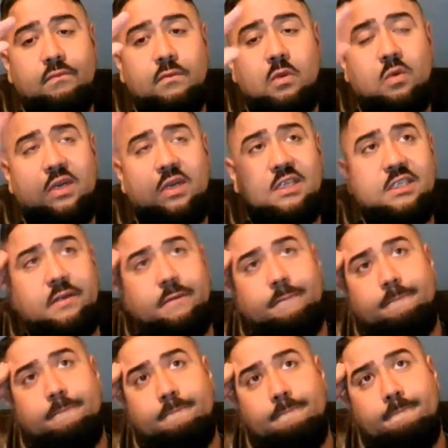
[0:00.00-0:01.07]
what is it?
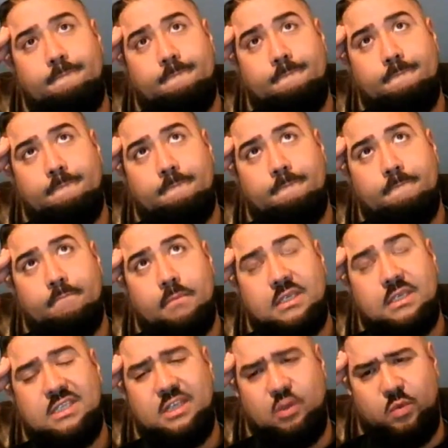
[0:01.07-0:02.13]

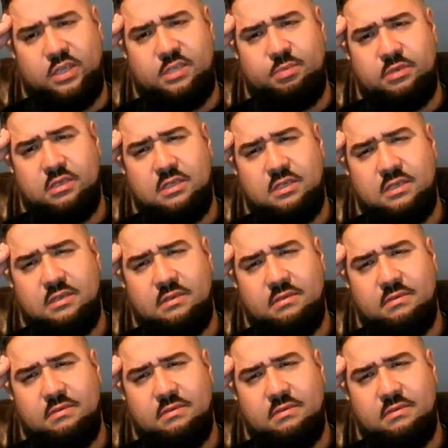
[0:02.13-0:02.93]
Is it the Whispers?